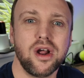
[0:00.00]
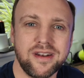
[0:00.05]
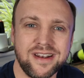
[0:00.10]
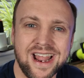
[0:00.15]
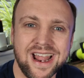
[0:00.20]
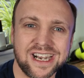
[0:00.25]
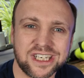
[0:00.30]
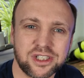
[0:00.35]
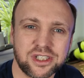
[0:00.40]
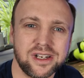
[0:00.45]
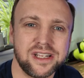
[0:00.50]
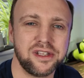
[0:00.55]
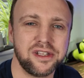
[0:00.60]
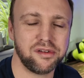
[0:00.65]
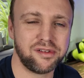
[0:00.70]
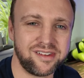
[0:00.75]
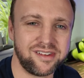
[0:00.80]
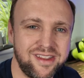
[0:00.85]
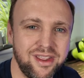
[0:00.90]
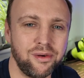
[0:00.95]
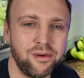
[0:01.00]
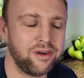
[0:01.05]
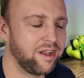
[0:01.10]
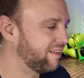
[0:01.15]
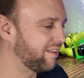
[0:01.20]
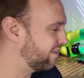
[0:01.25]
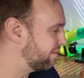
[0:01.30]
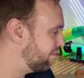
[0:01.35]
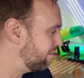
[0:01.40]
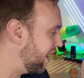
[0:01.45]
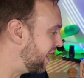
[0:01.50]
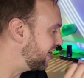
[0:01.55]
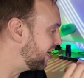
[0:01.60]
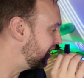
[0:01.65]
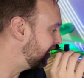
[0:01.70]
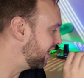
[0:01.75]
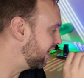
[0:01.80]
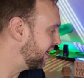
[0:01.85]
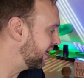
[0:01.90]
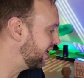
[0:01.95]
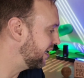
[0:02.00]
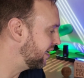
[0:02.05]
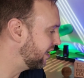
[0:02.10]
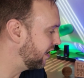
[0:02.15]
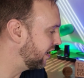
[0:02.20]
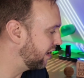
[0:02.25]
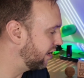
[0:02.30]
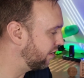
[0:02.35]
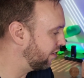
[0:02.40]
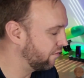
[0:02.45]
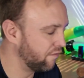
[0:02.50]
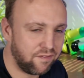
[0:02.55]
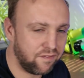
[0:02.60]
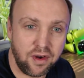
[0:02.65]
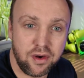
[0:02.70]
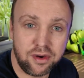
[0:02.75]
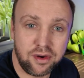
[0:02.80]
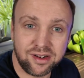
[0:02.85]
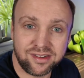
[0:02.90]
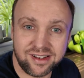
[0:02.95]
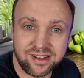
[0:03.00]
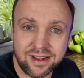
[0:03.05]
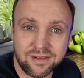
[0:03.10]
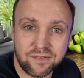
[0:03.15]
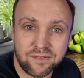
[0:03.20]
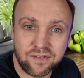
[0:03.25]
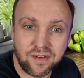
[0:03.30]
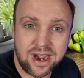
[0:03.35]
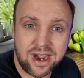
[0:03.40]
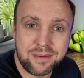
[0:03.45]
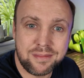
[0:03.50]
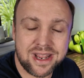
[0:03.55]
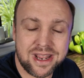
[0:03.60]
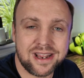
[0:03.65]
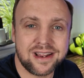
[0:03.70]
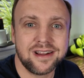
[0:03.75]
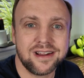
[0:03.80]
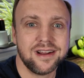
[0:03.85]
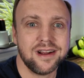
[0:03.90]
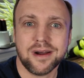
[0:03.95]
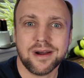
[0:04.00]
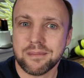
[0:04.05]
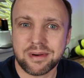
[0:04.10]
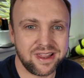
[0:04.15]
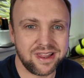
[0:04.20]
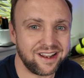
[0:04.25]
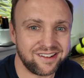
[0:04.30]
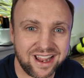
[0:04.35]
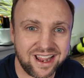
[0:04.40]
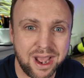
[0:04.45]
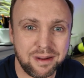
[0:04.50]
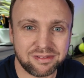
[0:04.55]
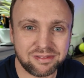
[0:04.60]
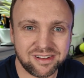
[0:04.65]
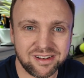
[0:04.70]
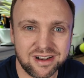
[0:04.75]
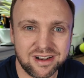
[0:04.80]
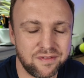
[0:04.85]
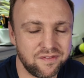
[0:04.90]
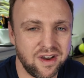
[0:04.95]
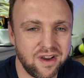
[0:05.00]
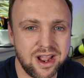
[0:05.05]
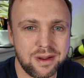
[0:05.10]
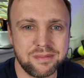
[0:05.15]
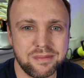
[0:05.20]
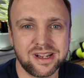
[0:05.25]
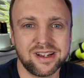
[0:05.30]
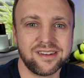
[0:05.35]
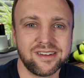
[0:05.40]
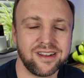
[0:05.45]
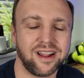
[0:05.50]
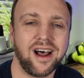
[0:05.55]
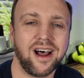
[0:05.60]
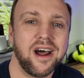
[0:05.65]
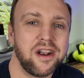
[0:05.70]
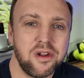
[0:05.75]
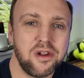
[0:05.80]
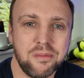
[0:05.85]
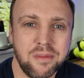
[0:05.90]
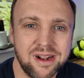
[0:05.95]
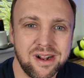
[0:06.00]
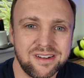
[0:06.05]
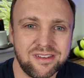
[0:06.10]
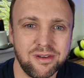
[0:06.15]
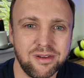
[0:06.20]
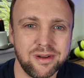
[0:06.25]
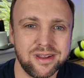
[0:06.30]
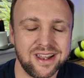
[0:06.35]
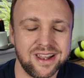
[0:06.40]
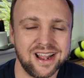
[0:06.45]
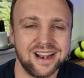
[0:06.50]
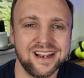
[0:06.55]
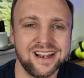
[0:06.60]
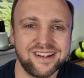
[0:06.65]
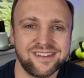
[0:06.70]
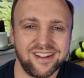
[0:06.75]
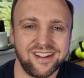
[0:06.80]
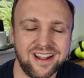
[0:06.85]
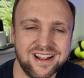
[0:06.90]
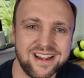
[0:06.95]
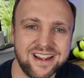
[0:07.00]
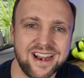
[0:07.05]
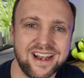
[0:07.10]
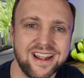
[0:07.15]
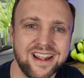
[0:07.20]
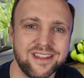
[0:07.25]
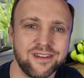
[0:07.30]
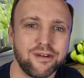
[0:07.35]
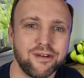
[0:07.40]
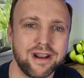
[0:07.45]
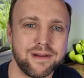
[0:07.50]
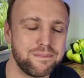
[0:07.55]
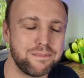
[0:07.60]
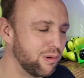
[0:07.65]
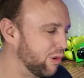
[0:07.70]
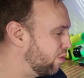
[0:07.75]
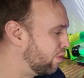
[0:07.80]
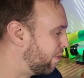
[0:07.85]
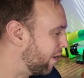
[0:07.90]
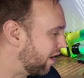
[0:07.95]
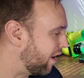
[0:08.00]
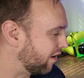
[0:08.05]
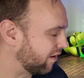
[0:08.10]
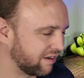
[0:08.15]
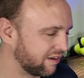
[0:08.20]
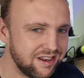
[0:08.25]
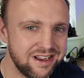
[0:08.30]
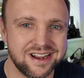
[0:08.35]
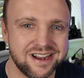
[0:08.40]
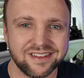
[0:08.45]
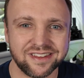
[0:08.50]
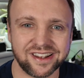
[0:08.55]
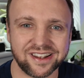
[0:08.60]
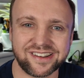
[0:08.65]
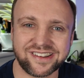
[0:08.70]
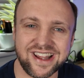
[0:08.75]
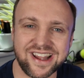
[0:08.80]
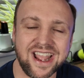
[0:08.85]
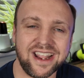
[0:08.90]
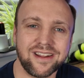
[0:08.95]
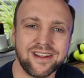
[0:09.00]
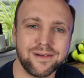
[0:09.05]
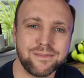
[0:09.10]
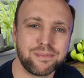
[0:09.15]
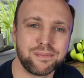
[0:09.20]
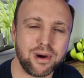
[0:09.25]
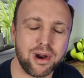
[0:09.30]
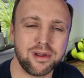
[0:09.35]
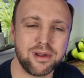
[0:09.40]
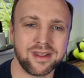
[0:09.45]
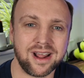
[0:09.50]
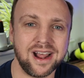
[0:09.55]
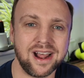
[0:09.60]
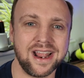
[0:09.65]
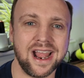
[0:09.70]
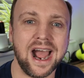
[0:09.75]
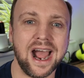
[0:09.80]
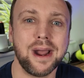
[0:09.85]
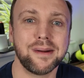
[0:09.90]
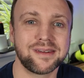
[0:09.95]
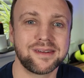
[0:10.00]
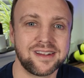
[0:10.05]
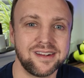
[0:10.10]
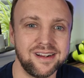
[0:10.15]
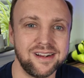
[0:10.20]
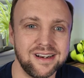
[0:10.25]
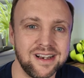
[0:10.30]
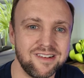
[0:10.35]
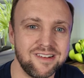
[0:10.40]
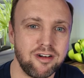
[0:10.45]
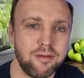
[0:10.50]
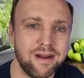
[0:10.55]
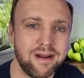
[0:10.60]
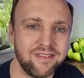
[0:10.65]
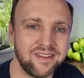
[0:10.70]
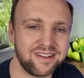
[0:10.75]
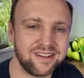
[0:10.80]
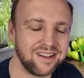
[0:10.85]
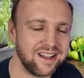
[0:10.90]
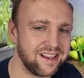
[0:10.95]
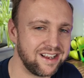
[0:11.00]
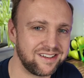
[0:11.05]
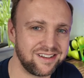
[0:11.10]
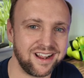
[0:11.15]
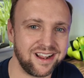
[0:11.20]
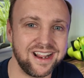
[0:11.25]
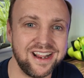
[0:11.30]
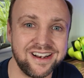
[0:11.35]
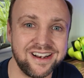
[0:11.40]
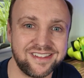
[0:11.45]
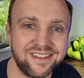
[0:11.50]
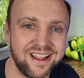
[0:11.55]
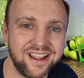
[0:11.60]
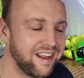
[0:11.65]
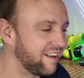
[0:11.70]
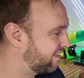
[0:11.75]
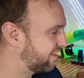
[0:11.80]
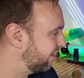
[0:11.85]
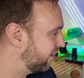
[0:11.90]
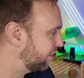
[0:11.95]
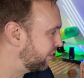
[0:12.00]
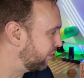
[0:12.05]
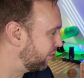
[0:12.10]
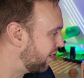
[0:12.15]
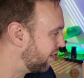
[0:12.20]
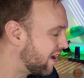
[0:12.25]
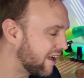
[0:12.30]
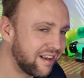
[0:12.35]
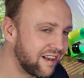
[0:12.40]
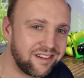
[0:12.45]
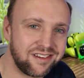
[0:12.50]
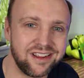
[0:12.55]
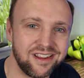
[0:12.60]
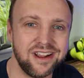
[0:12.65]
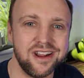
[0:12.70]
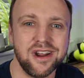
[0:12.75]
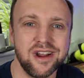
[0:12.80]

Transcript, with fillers: Naturally, you still need to manually focus it and frame it, but that's absolutely fine because I don't mind doing that. At least I can get it in the right ballpark. The second pro that I absolutely love about this laser is the internal light